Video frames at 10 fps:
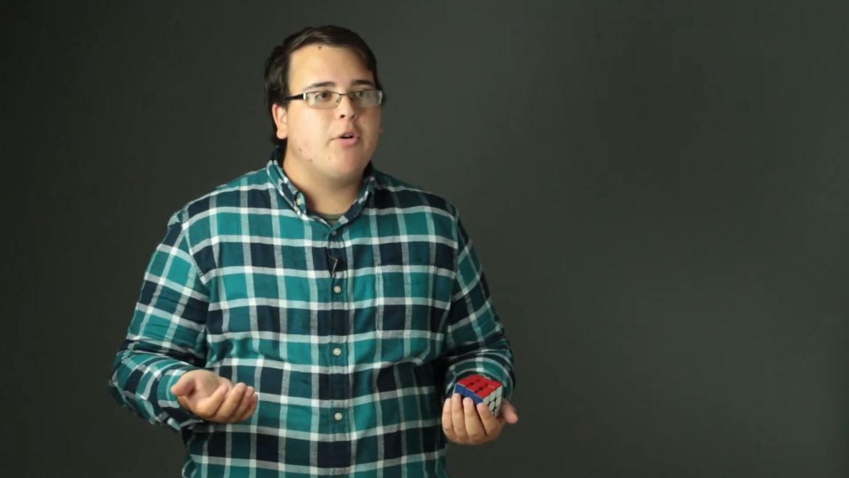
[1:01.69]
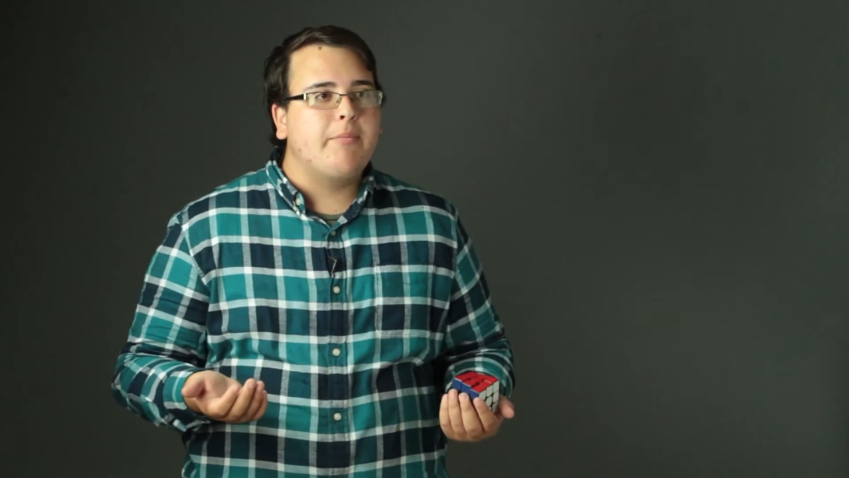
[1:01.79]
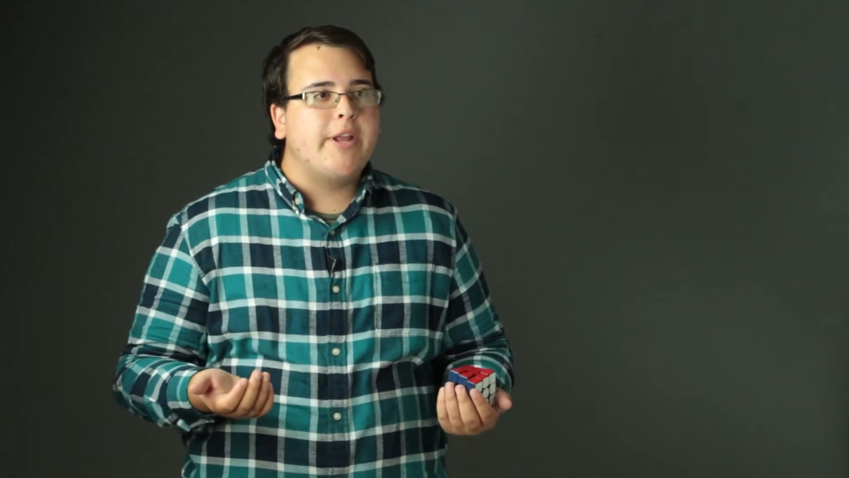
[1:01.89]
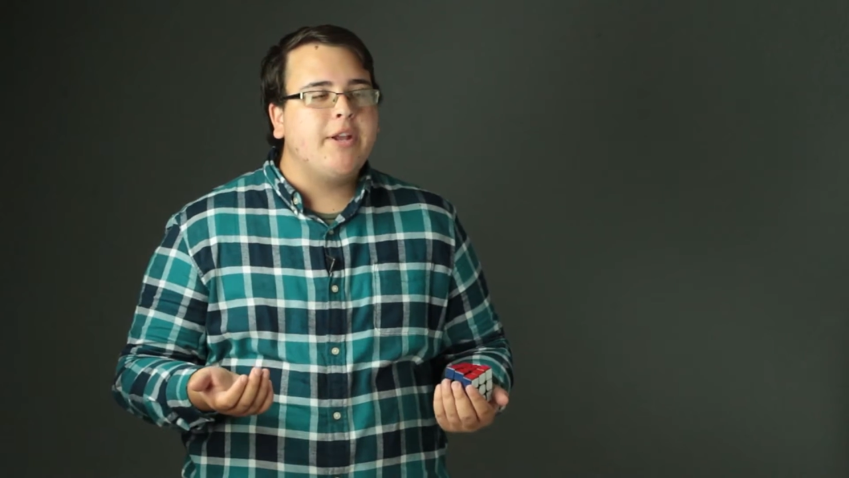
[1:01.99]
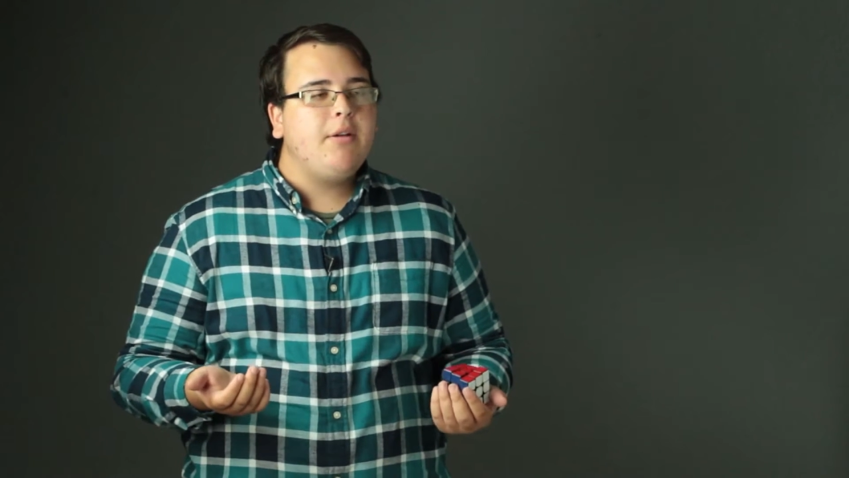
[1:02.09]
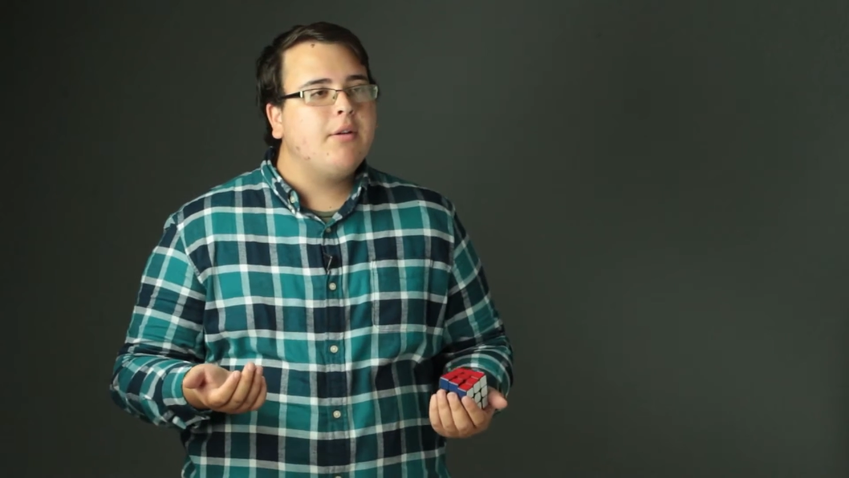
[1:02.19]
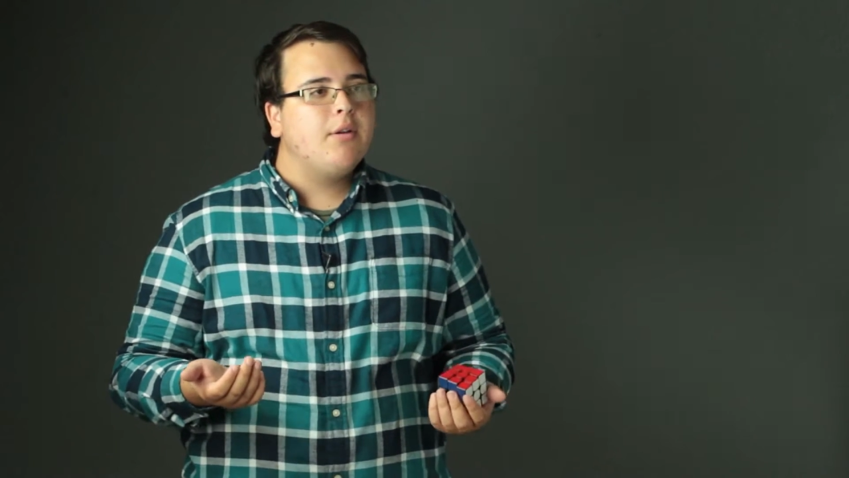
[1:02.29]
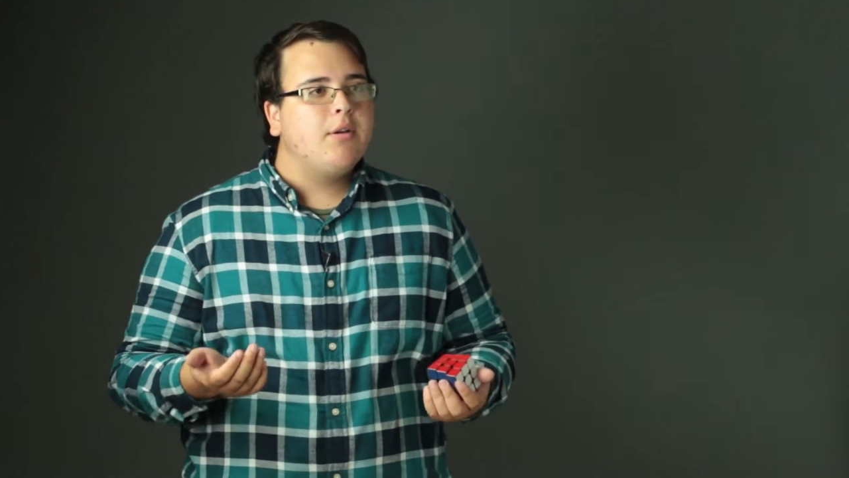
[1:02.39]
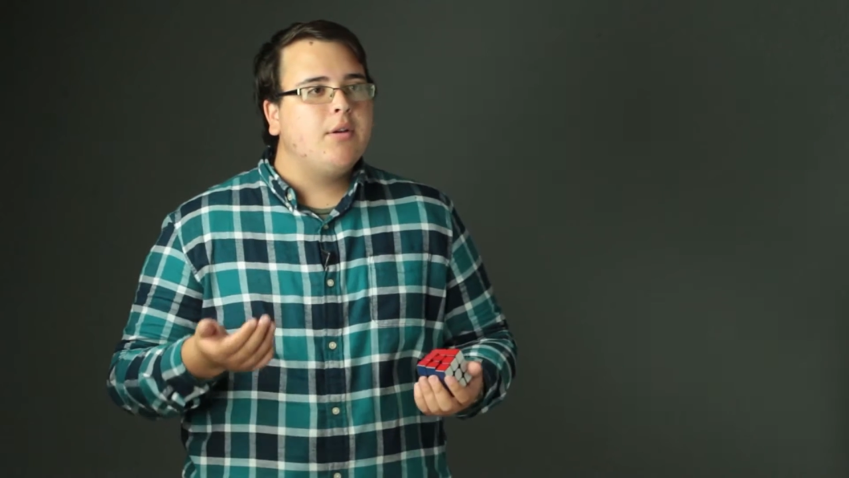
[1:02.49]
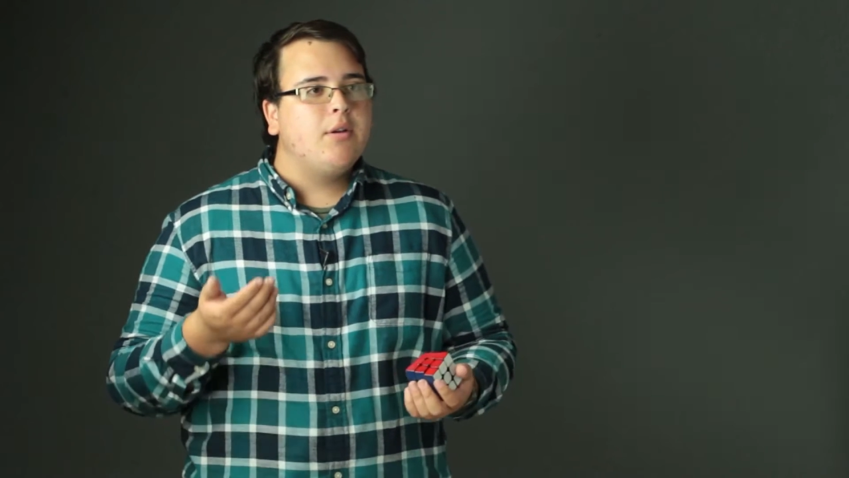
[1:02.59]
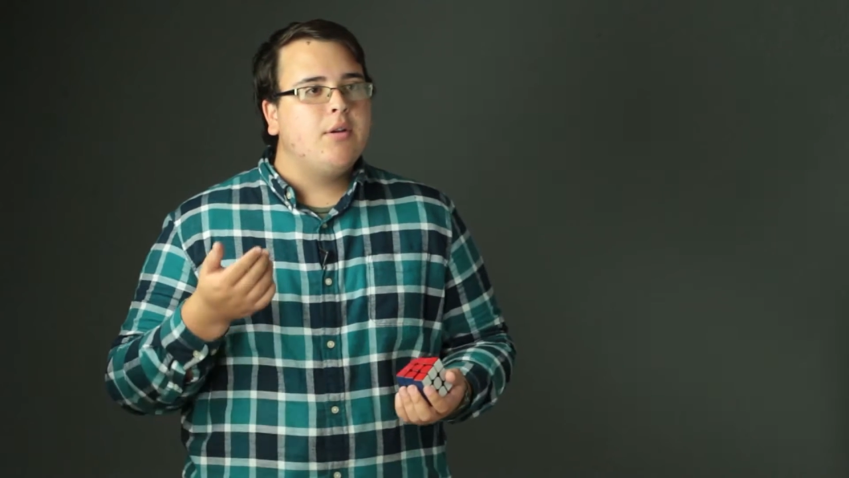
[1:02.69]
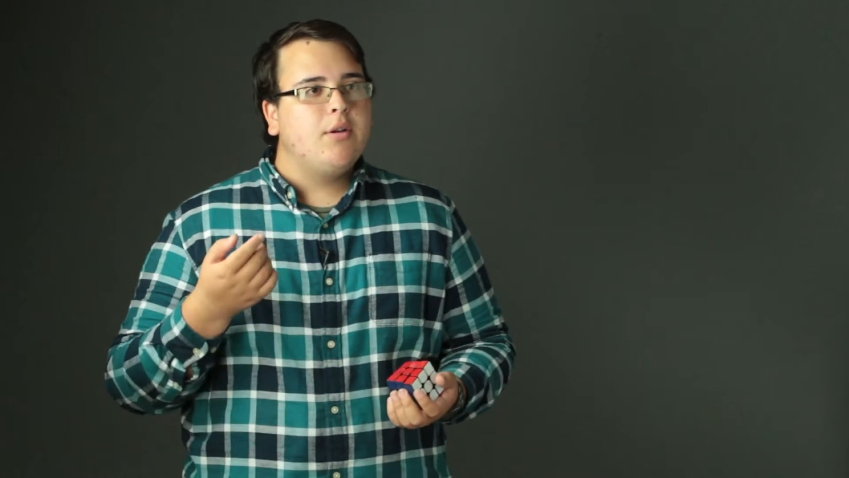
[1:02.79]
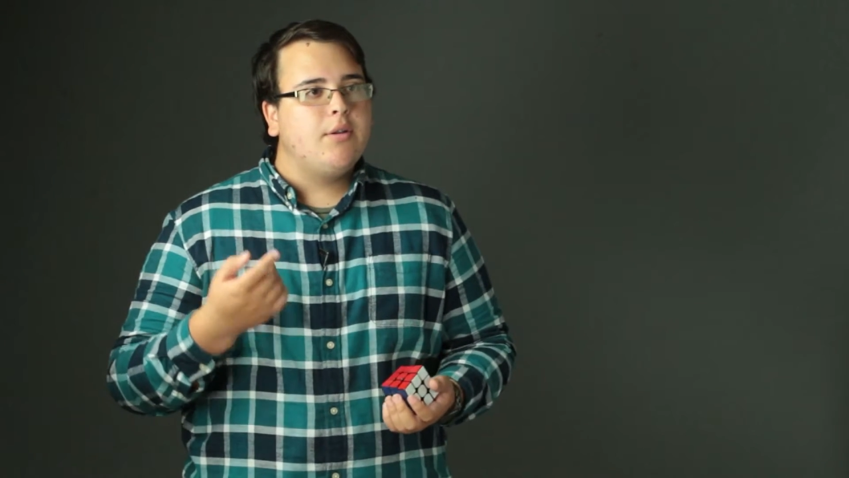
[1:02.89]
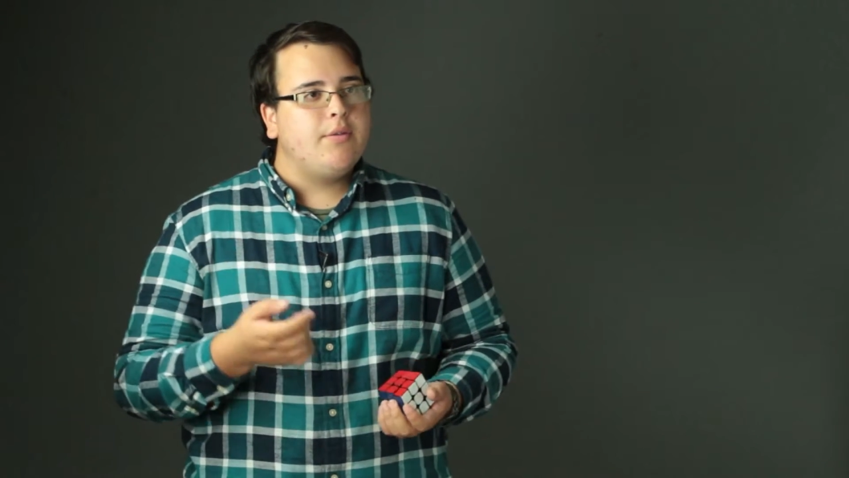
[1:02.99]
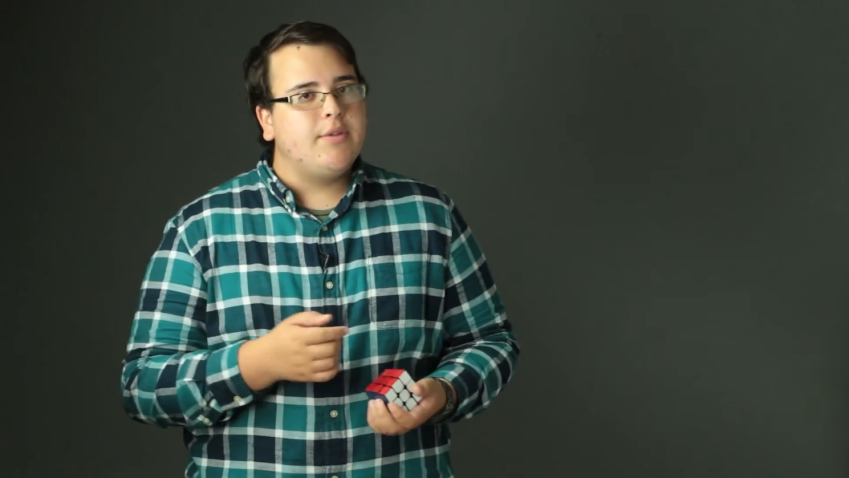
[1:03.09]
meaning?
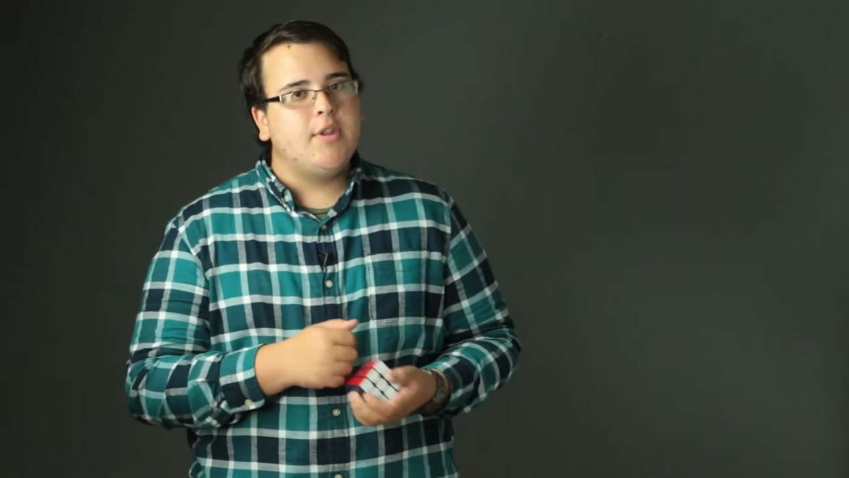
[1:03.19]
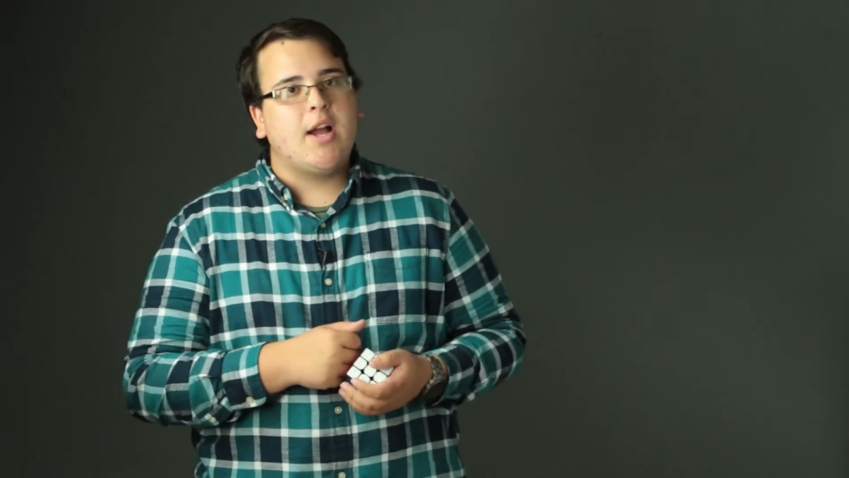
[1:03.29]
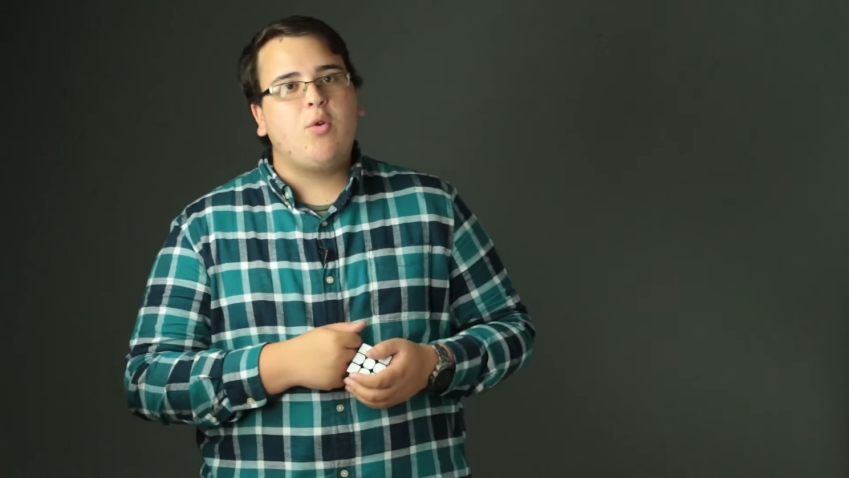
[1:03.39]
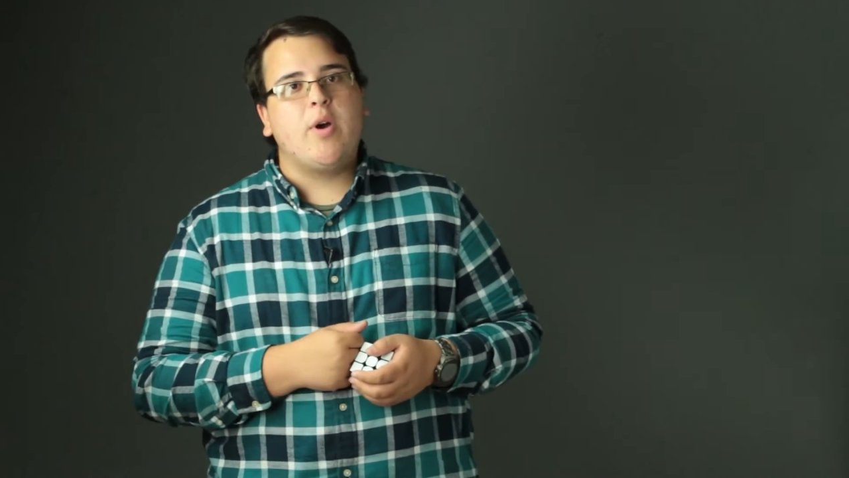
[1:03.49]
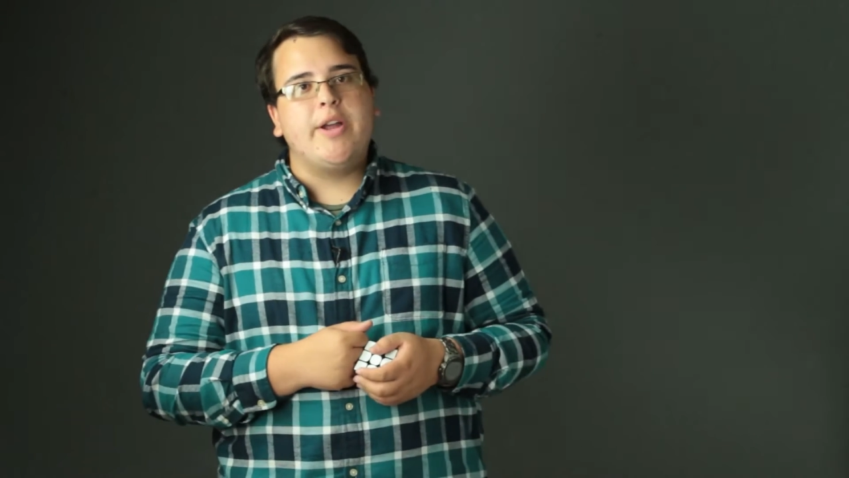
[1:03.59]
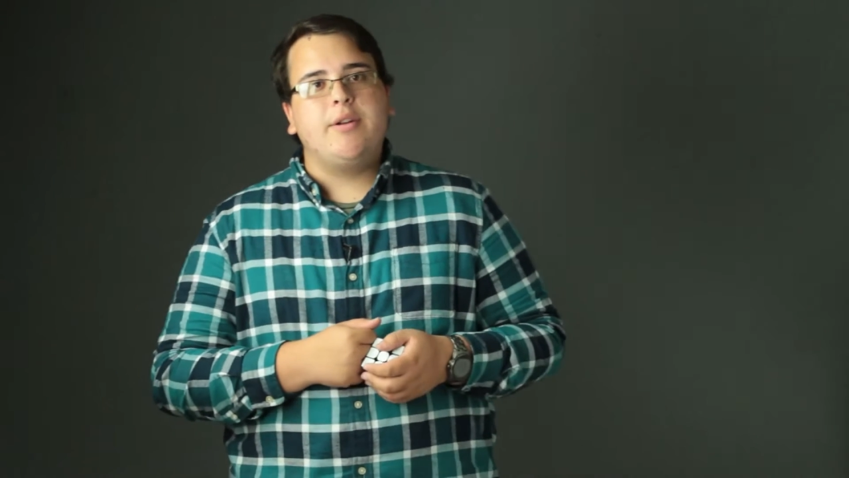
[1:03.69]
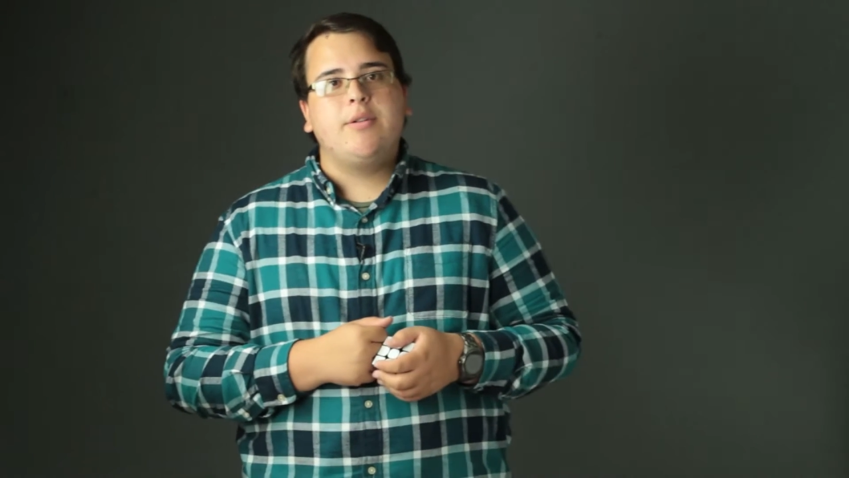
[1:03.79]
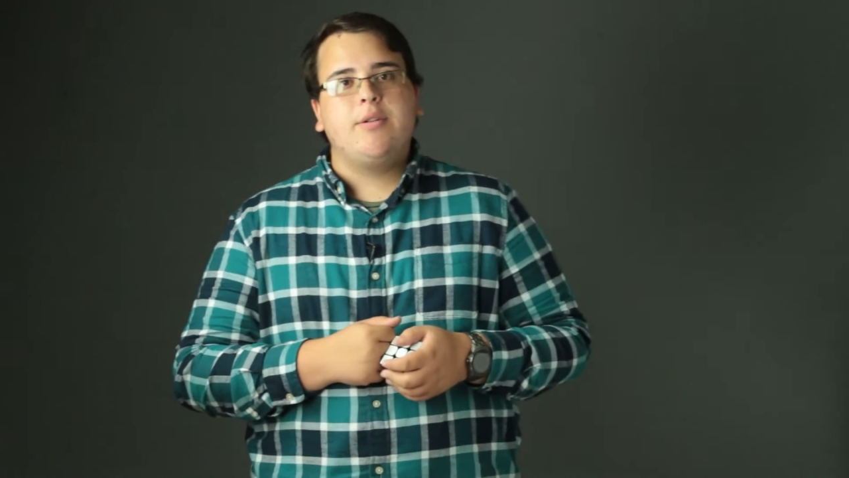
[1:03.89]
Not quite.